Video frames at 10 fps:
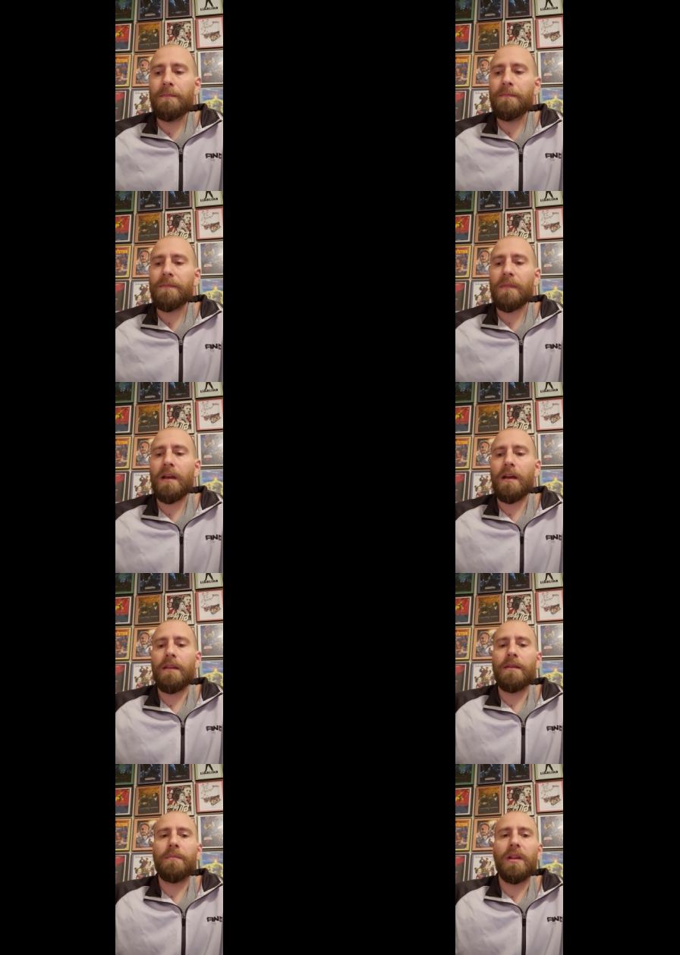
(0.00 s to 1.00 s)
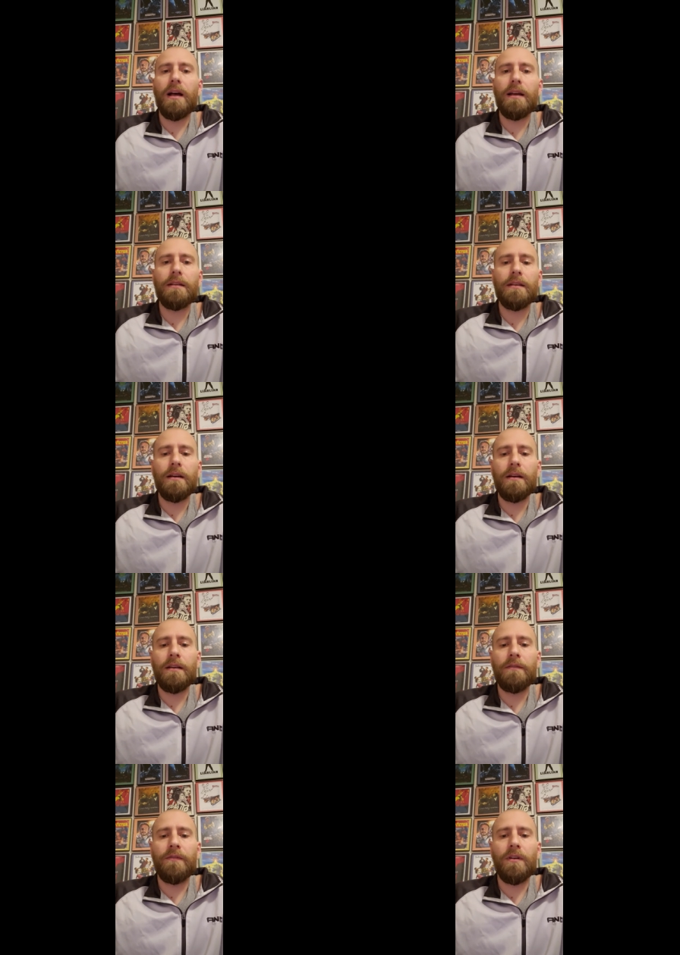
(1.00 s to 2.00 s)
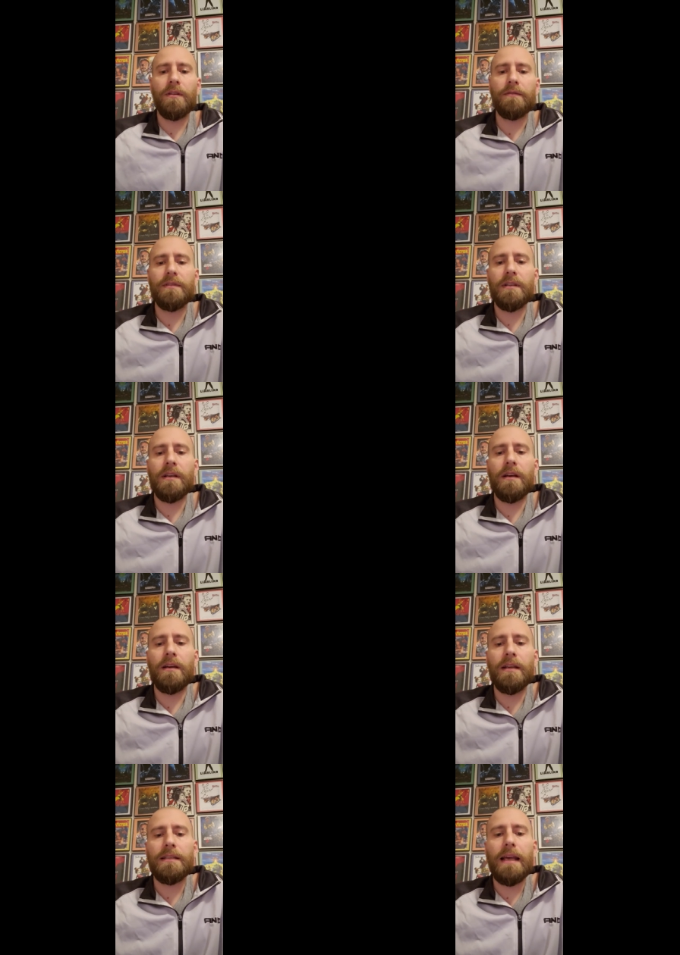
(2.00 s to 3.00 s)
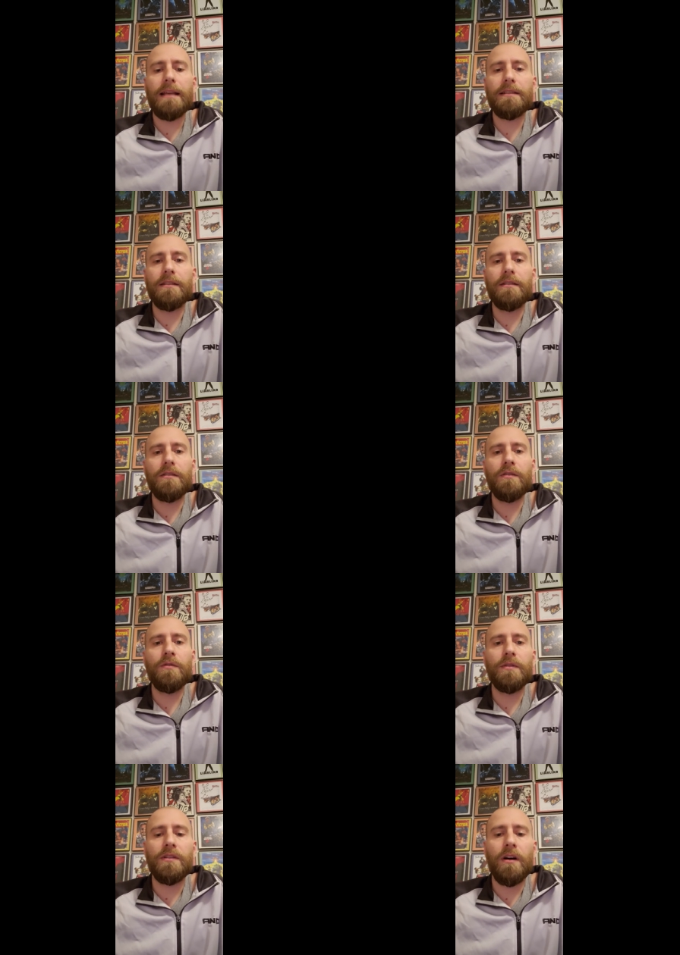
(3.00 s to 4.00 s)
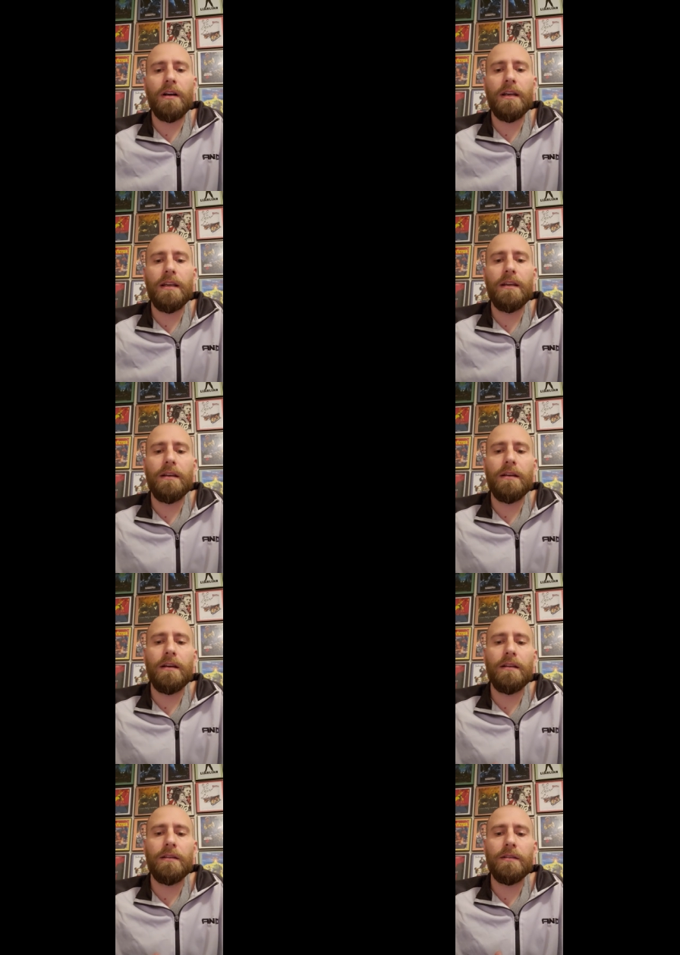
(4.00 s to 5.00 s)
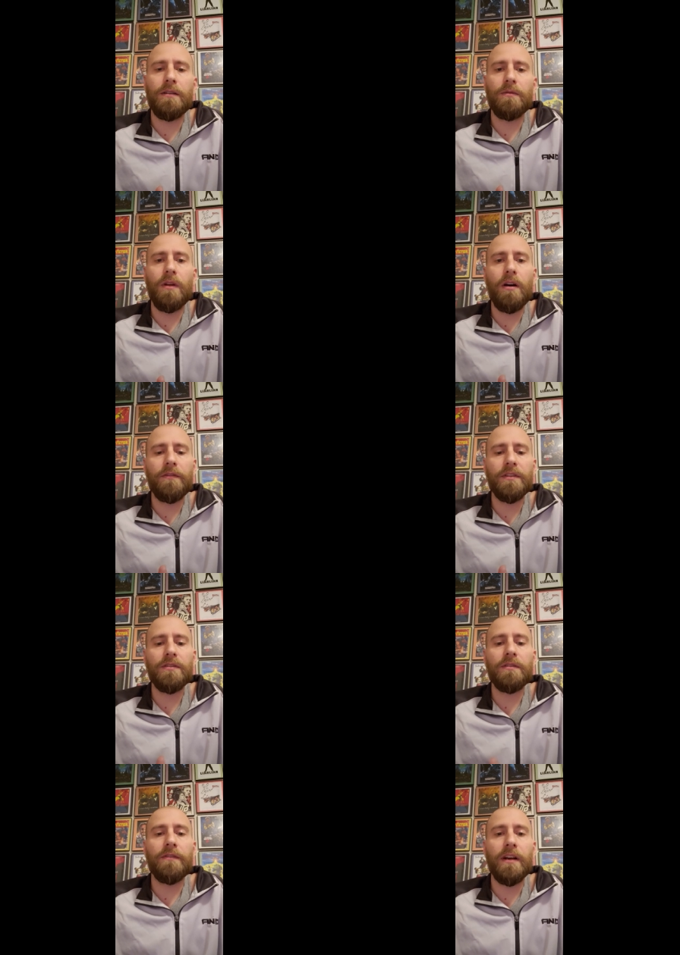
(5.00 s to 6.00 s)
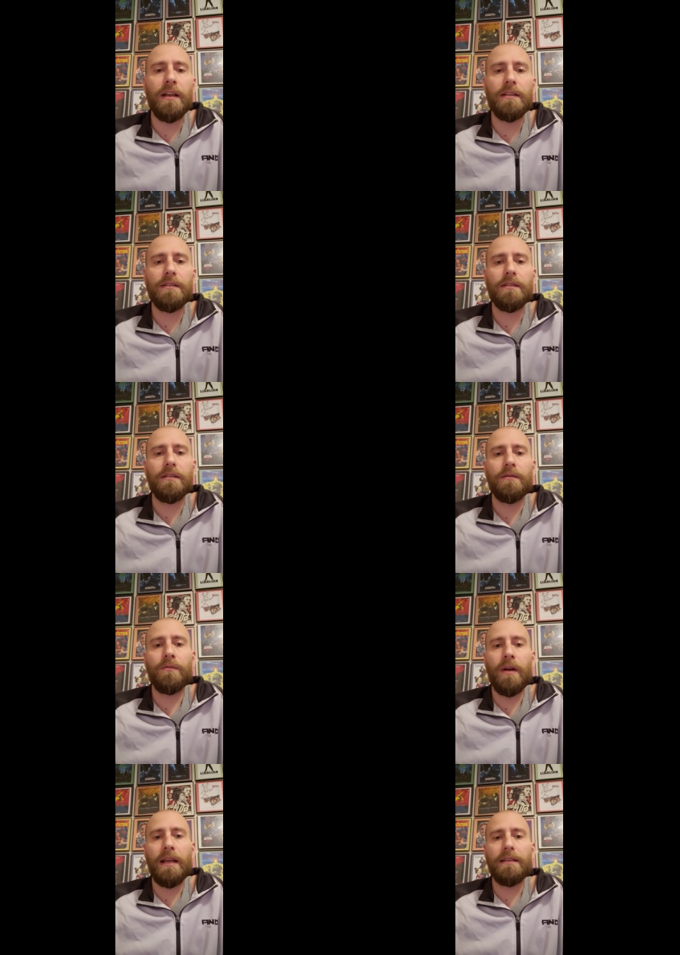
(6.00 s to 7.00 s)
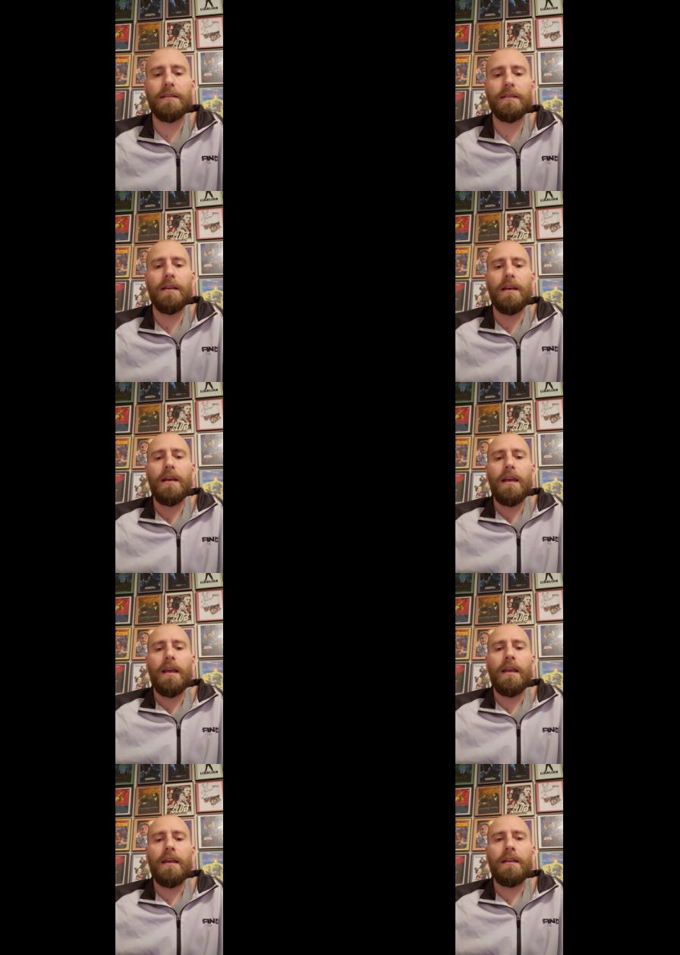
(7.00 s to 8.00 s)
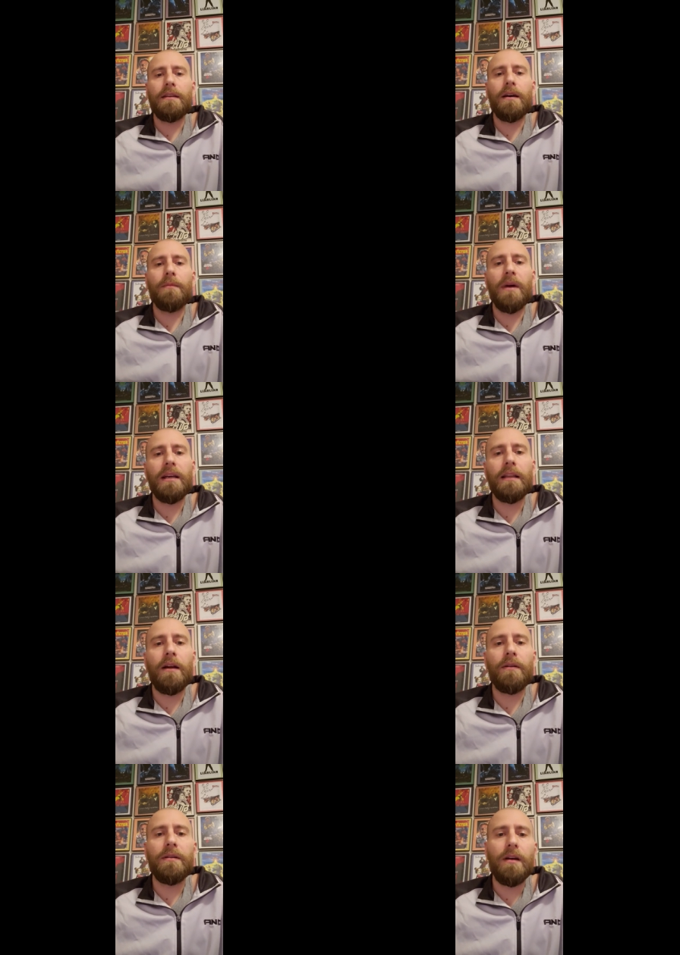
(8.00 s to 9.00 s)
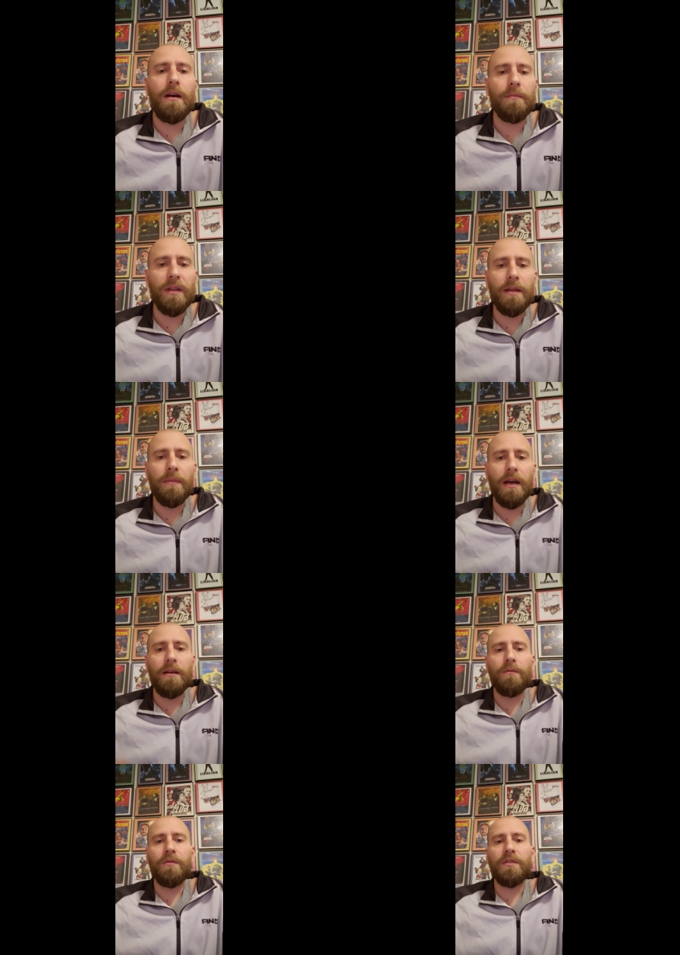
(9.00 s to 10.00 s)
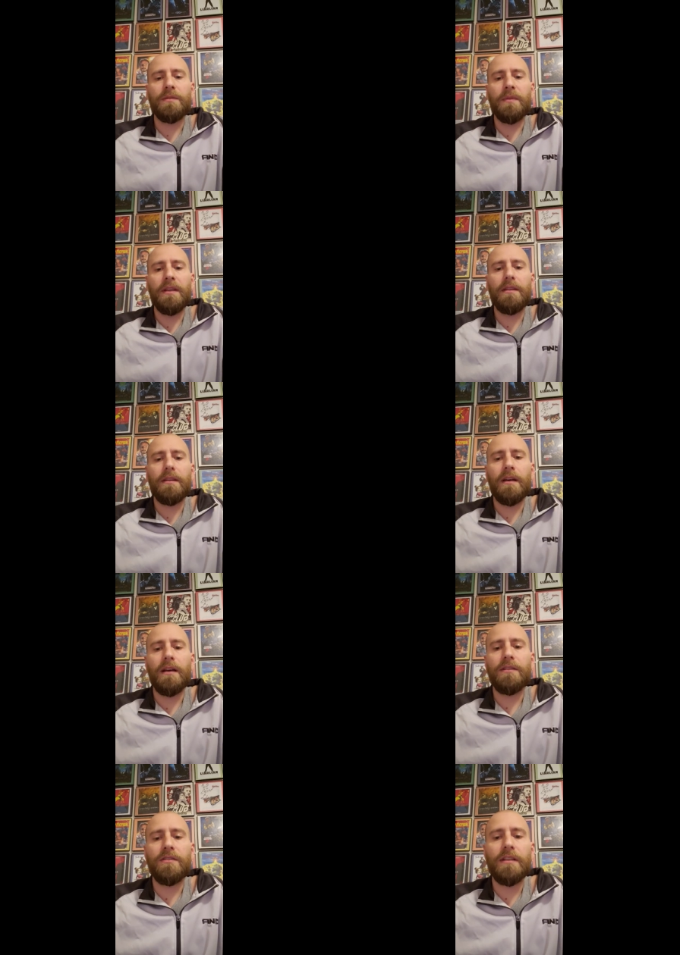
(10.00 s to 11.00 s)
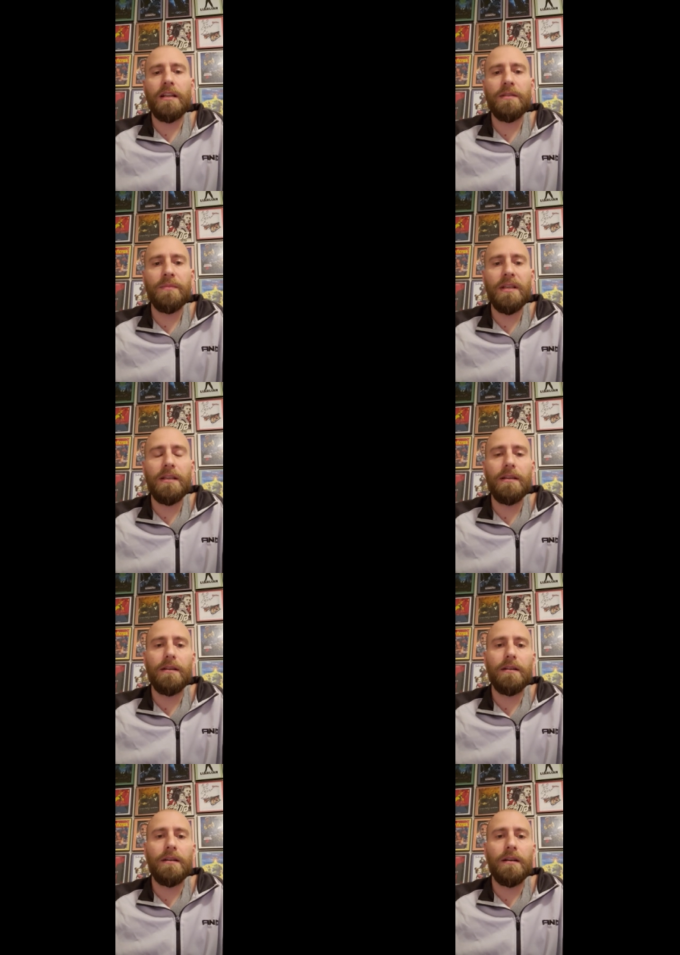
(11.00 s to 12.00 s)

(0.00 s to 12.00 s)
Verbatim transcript: uh, the plot uh, involves uh, an assassin who is targeting, uh, you know, law officials of various ranks, and uh, Mike Lowry, uh, played by Will Smith, turns out to be